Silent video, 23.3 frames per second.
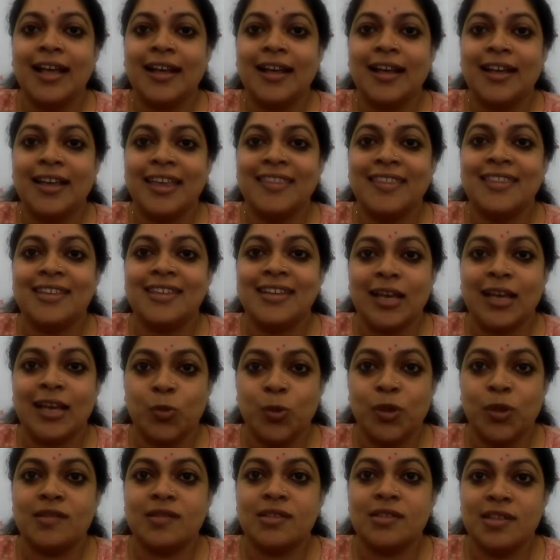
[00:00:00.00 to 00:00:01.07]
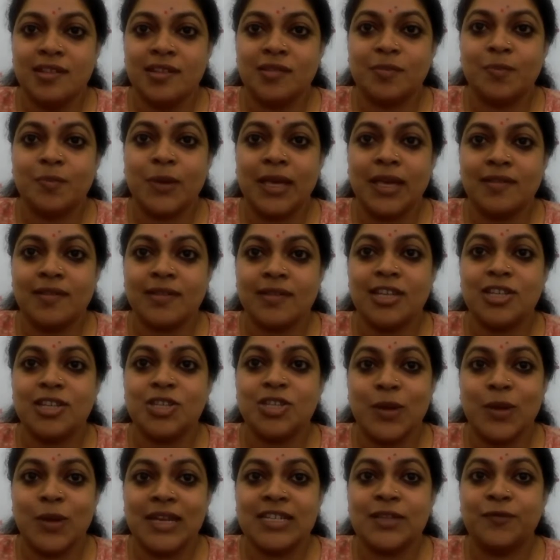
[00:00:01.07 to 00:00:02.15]
in the diversity space in
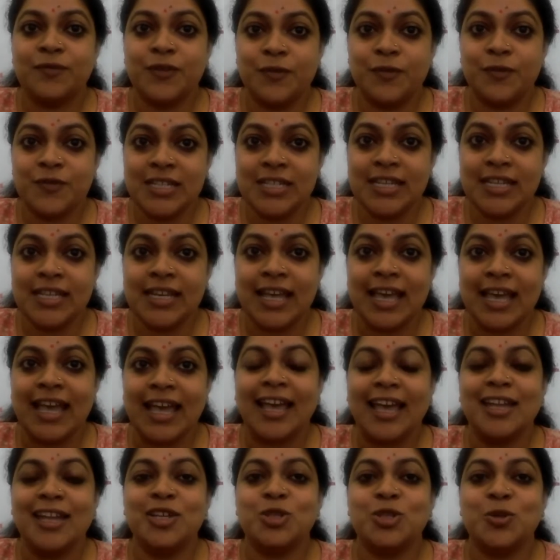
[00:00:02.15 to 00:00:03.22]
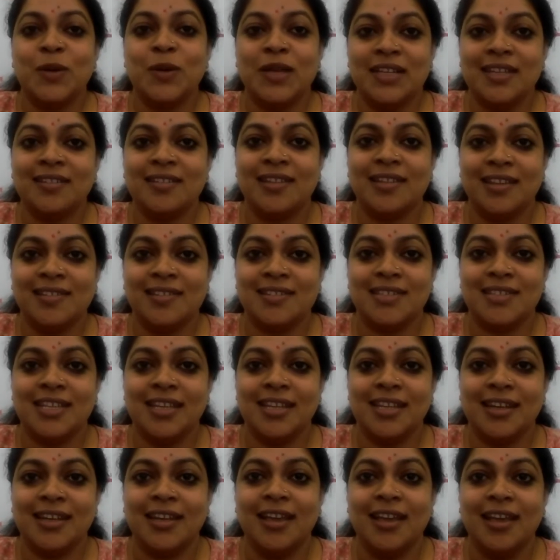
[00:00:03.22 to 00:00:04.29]
2015 and
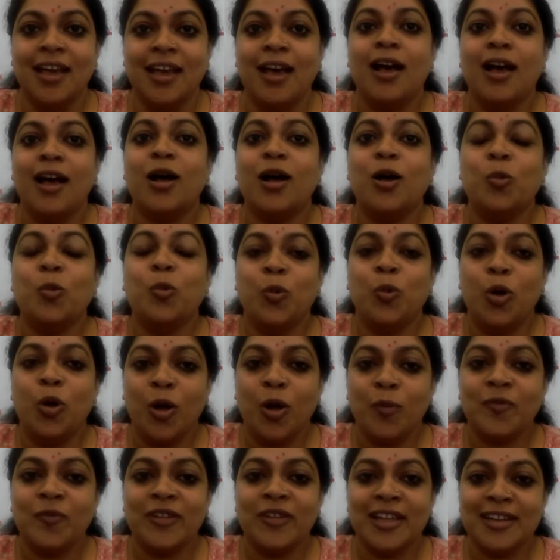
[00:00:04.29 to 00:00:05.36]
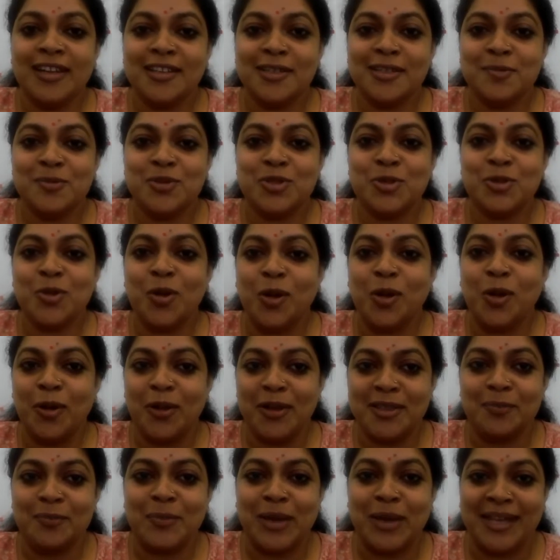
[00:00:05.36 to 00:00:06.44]
2016. A warm welcome to all
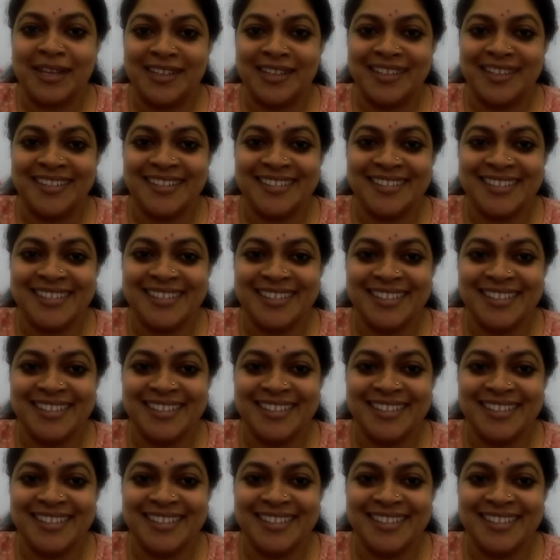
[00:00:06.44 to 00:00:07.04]
the panelists.